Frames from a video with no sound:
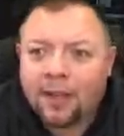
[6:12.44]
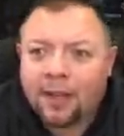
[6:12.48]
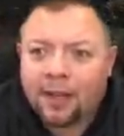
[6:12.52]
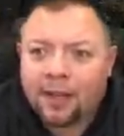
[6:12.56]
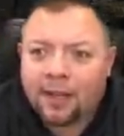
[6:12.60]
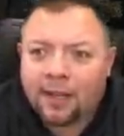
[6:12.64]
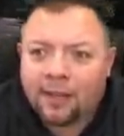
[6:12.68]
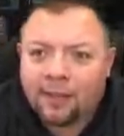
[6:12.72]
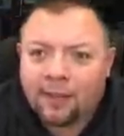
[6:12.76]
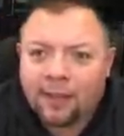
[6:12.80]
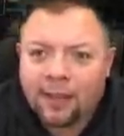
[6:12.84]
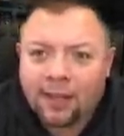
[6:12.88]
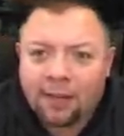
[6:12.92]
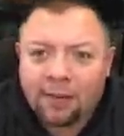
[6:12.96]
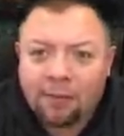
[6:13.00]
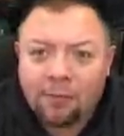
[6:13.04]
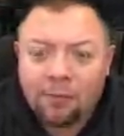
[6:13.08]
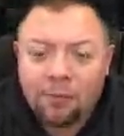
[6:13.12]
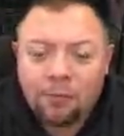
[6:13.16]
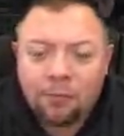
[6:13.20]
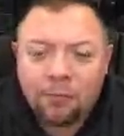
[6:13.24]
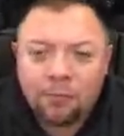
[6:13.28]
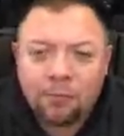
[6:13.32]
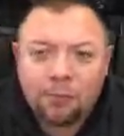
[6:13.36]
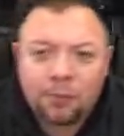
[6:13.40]
And
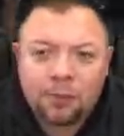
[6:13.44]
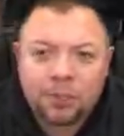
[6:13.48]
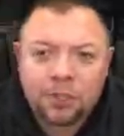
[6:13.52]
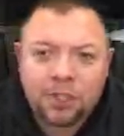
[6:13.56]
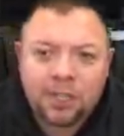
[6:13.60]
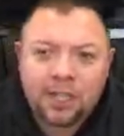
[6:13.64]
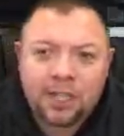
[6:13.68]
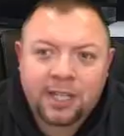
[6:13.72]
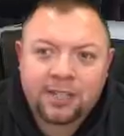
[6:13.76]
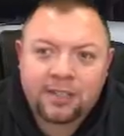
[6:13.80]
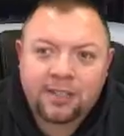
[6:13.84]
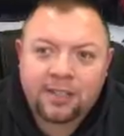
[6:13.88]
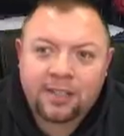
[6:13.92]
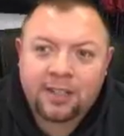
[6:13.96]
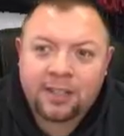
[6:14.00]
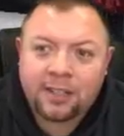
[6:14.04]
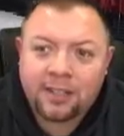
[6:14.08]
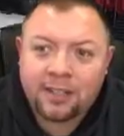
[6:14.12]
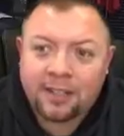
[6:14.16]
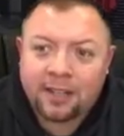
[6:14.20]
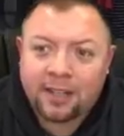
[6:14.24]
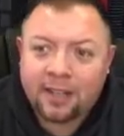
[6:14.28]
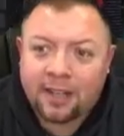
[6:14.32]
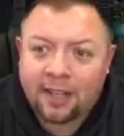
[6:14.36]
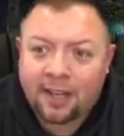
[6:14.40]
then, once you get
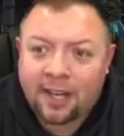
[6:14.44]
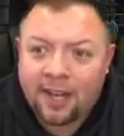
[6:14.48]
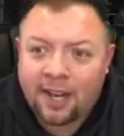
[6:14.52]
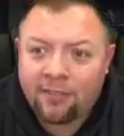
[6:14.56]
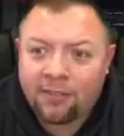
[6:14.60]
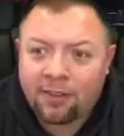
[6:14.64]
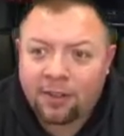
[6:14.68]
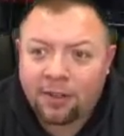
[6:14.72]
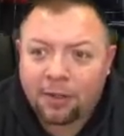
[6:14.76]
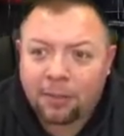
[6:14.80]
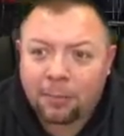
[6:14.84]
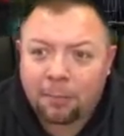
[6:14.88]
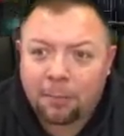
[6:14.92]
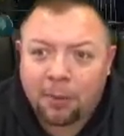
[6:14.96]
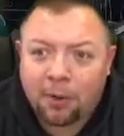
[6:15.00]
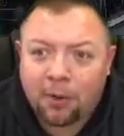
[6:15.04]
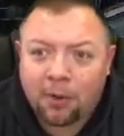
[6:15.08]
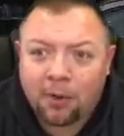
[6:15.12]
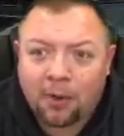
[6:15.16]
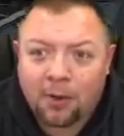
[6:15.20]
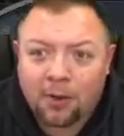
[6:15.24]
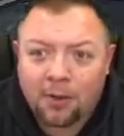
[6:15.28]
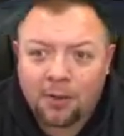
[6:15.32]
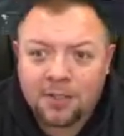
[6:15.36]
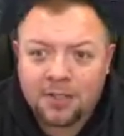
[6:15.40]
done having a good
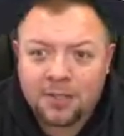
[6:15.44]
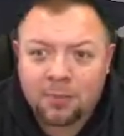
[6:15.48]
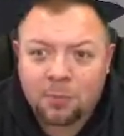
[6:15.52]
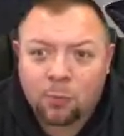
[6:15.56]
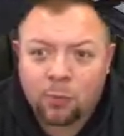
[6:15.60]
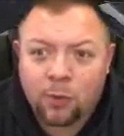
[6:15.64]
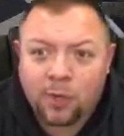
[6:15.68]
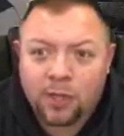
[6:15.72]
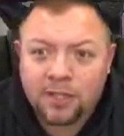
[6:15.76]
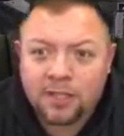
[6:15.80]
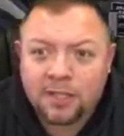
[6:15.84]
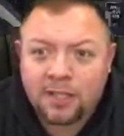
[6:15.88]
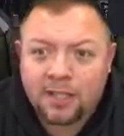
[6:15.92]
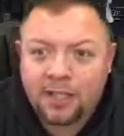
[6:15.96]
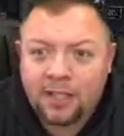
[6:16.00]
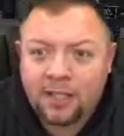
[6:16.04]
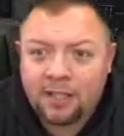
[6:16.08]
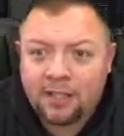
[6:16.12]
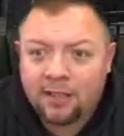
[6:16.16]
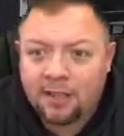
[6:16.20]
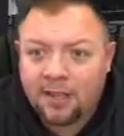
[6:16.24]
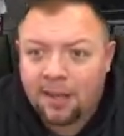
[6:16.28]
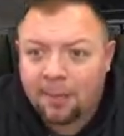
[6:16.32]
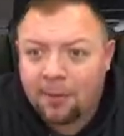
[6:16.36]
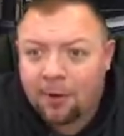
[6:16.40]
burger and some
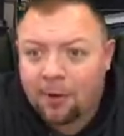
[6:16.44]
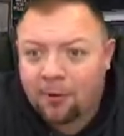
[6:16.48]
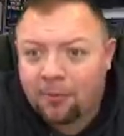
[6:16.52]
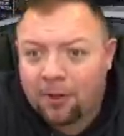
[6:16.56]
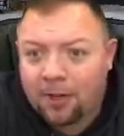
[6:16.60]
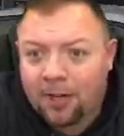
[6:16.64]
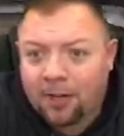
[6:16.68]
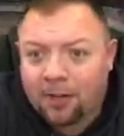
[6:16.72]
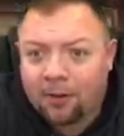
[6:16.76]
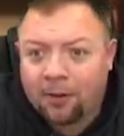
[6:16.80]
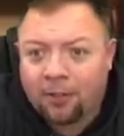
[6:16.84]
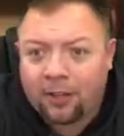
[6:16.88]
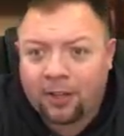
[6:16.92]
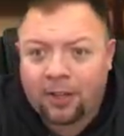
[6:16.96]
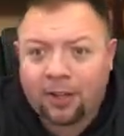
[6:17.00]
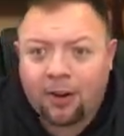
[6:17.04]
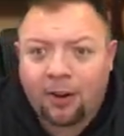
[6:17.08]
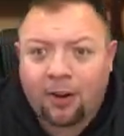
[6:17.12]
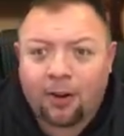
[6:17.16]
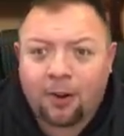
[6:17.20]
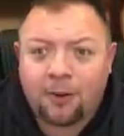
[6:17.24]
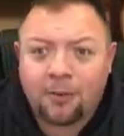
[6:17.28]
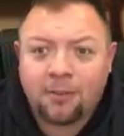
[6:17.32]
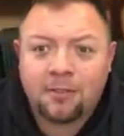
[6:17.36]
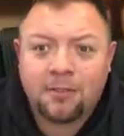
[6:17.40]
whiskey, coming over here to the
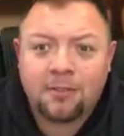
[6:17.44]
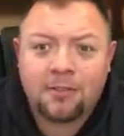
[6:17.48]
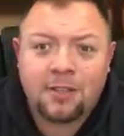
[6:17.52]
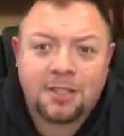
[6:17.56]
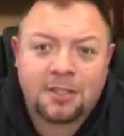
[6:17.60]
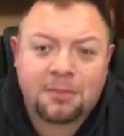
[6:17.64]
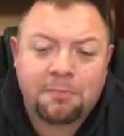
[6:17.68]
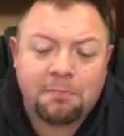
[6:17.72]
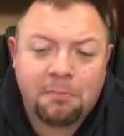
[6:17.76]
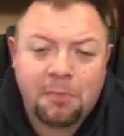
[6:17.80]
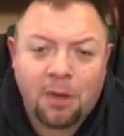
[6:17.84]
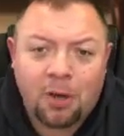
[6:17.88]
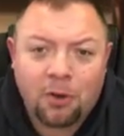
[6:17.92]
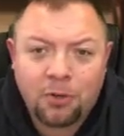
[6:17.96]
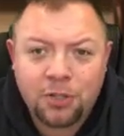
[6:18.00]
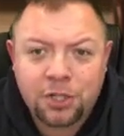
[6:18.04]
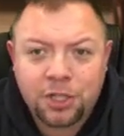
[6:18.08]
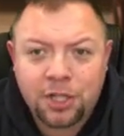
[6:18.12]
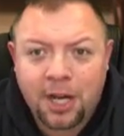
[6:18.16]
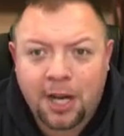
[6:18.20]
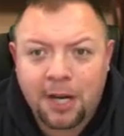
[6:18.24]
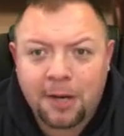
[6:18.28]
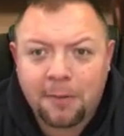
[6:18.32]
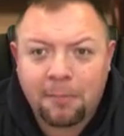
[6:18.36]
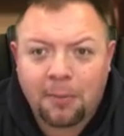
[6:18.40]
yard, this
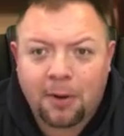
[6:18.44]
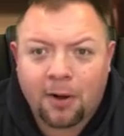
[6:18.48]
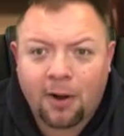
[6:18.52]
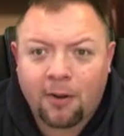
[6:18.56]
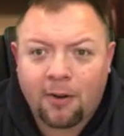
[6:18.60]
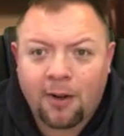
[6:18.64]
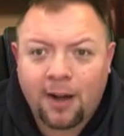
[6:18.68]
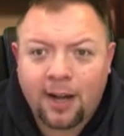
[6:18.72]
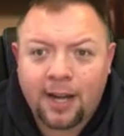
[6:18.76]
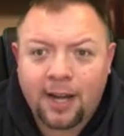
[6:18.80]
milkshake bar right